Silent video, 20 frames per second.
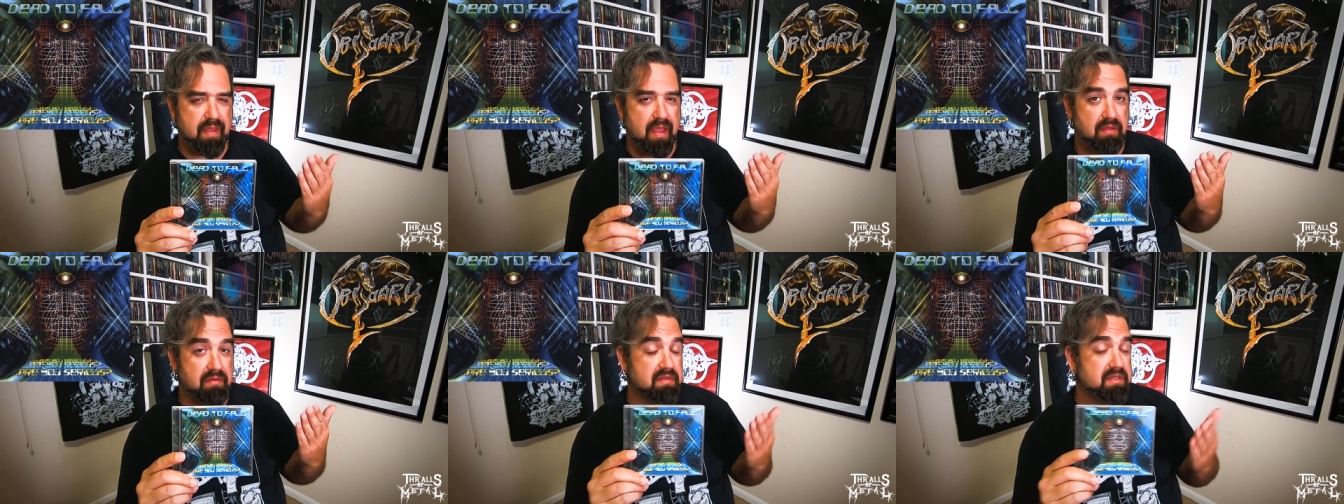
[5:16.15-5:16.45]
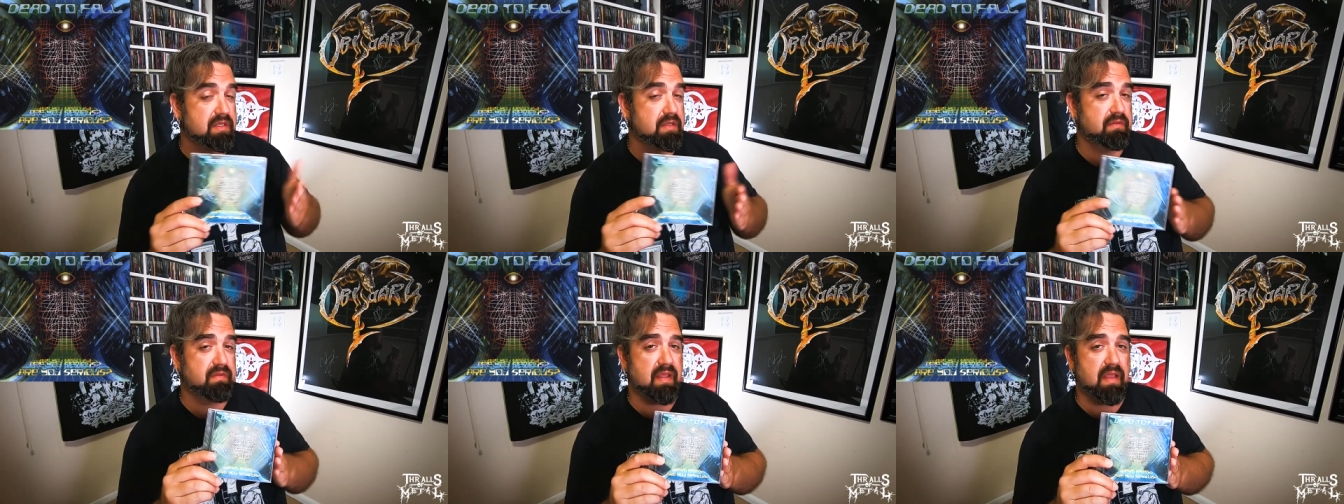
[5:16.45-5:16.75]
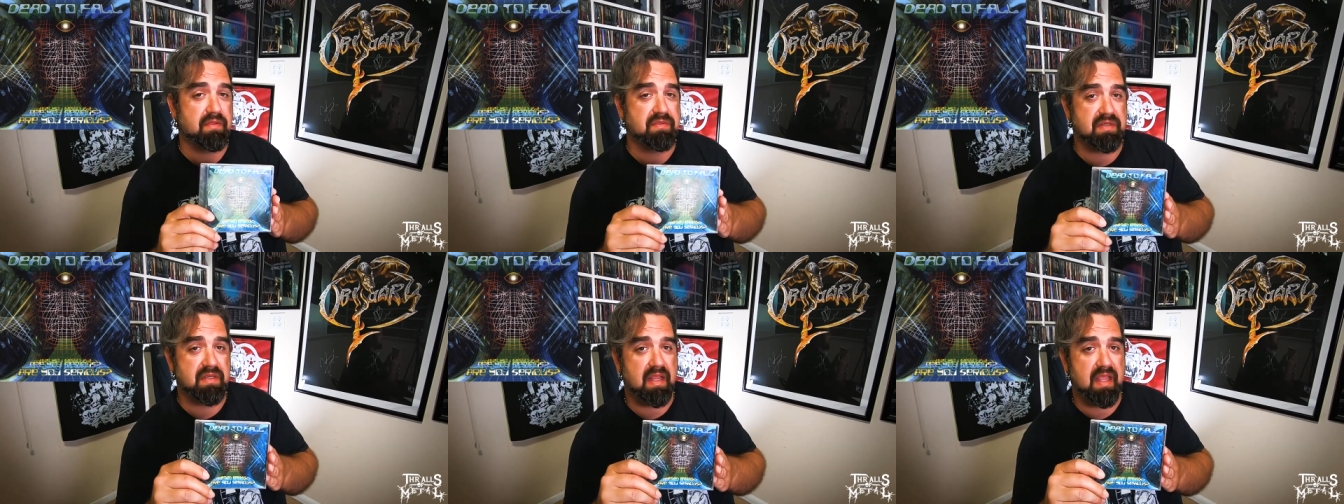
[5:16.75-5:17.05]
out in
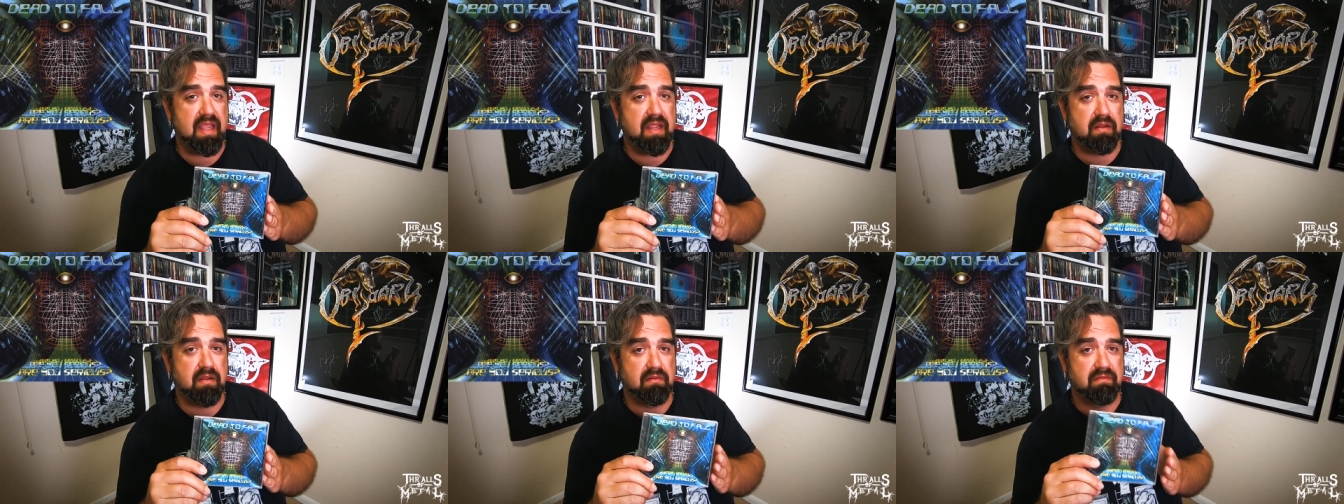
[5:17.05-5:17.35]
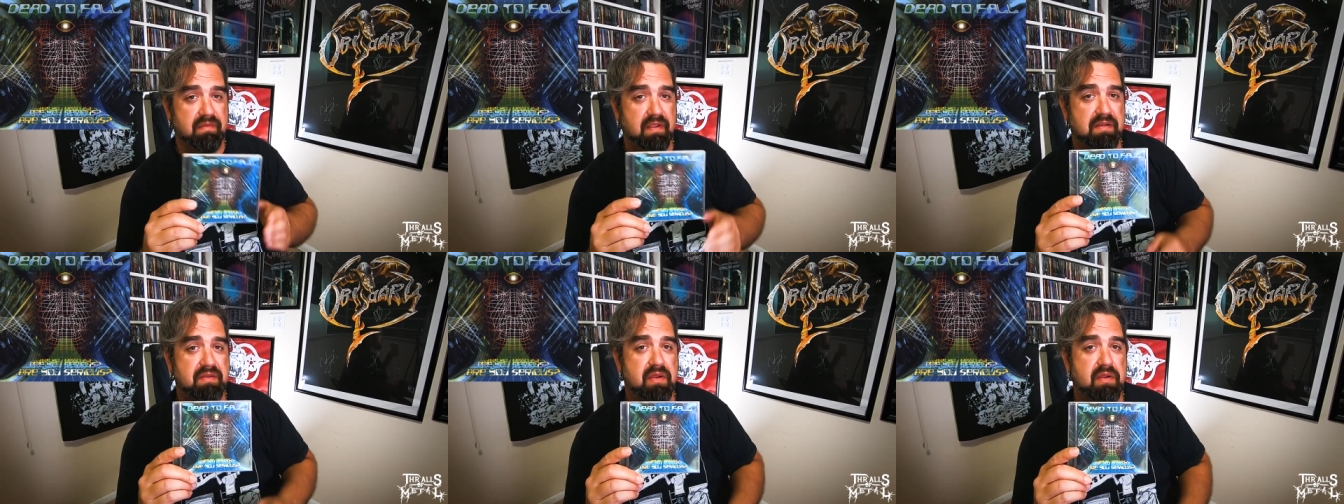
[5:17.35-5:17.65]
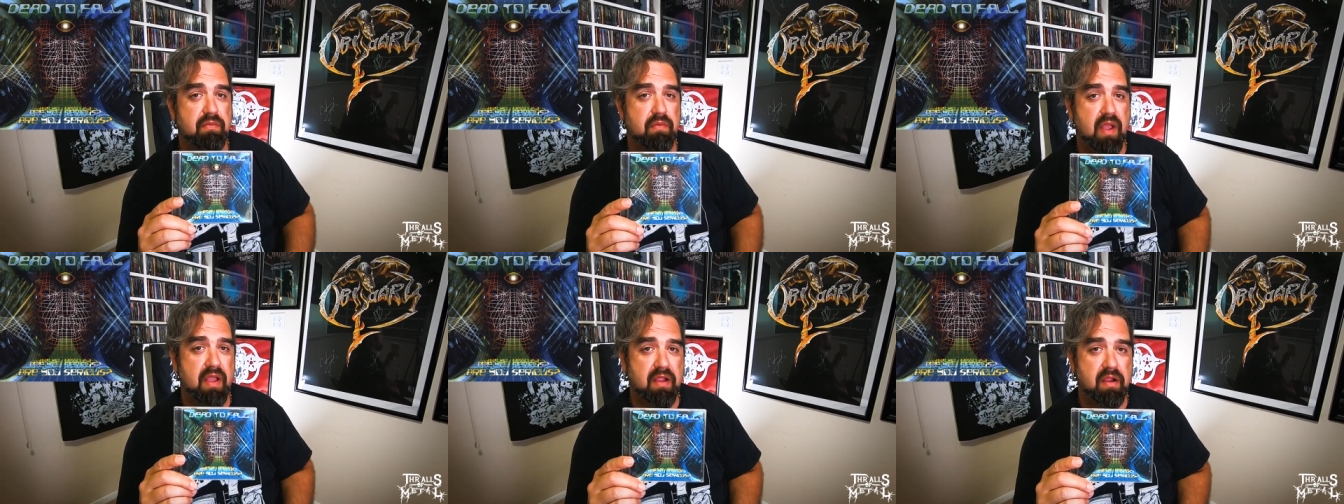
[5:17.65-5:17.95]
2008 on Victory
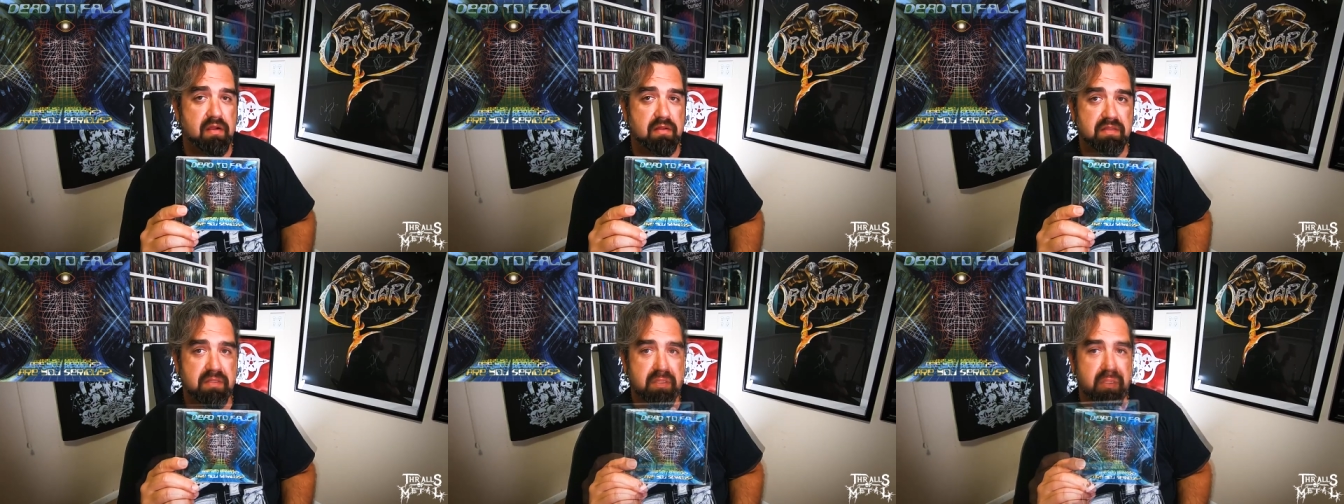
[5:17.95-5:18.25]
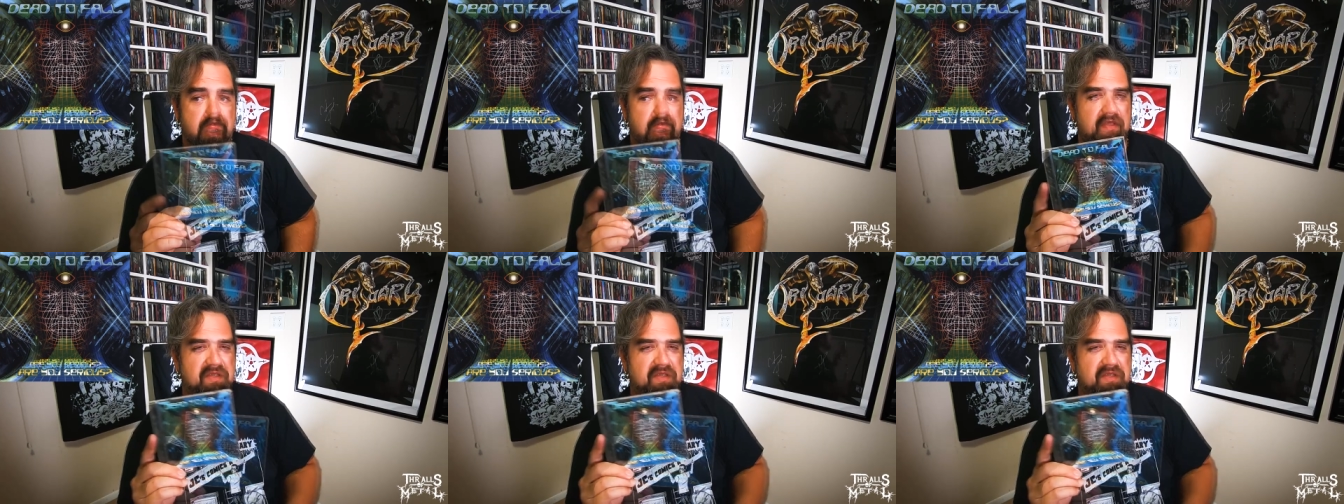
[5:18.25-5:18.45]
Records.